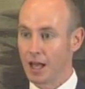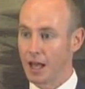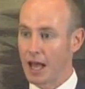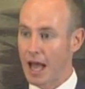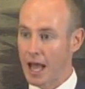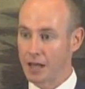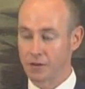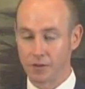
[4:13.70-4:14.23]

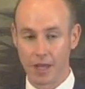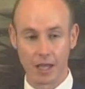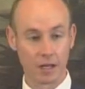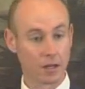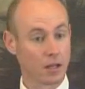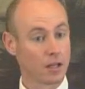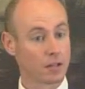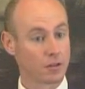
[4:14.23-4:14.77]
and
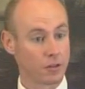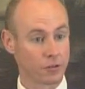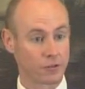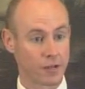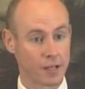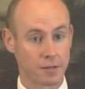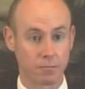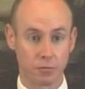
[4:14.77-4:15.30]
then the
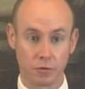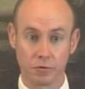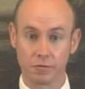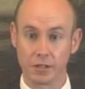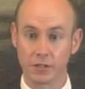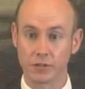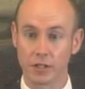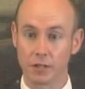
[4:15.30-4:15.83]
state proved
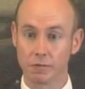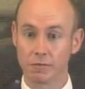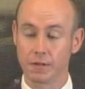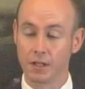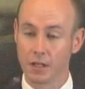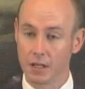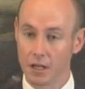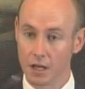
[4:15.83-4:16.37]
itself
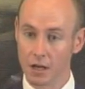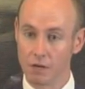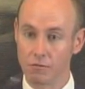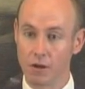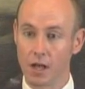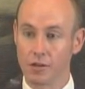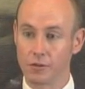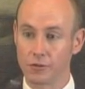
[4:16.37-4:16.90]

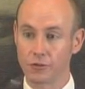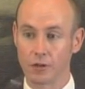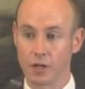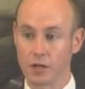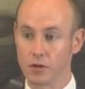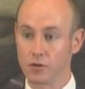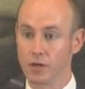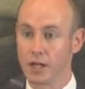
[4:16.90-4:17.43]
rather
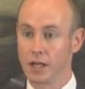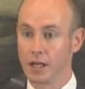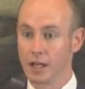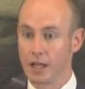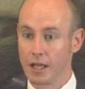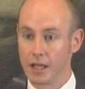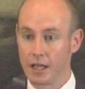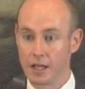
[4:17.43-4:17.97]
slow
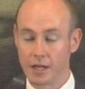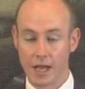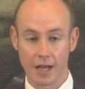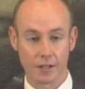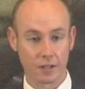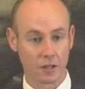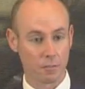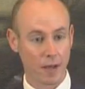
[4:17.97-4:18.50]
in
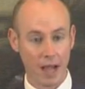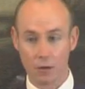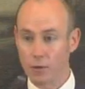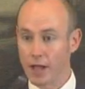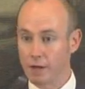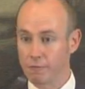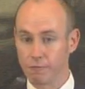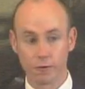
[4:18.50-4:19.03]
handing them back. We
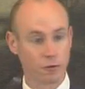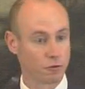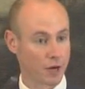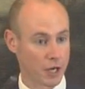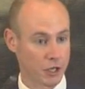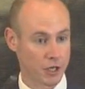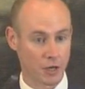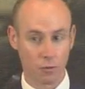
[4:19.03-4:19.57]
had food
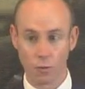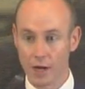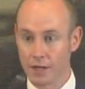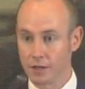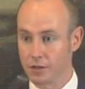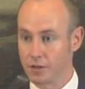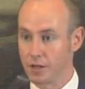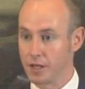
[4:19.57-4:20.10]
rationing well
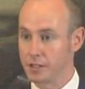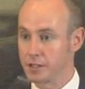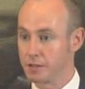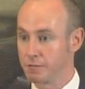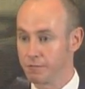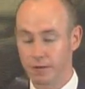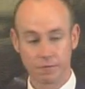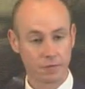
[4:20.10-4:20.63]
into the
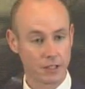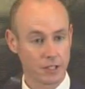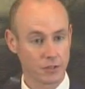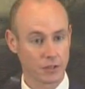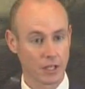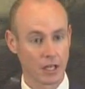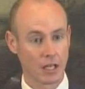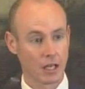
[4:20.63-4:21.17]
1950s.
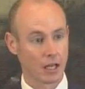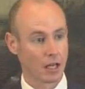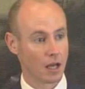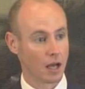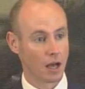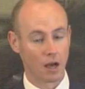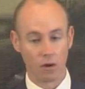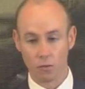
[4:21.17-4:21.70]

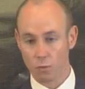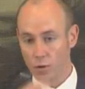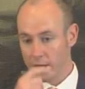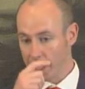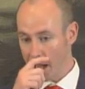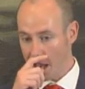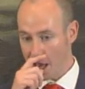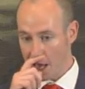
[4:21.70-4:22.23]

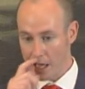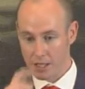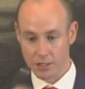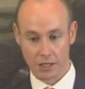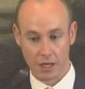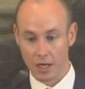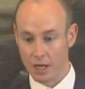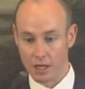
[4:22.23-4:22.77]
We had
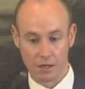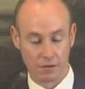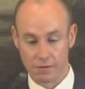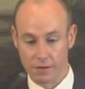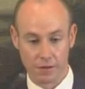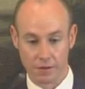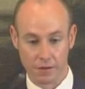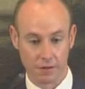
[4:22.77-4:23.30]

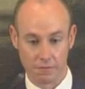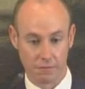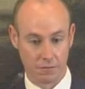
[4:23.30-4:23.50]
the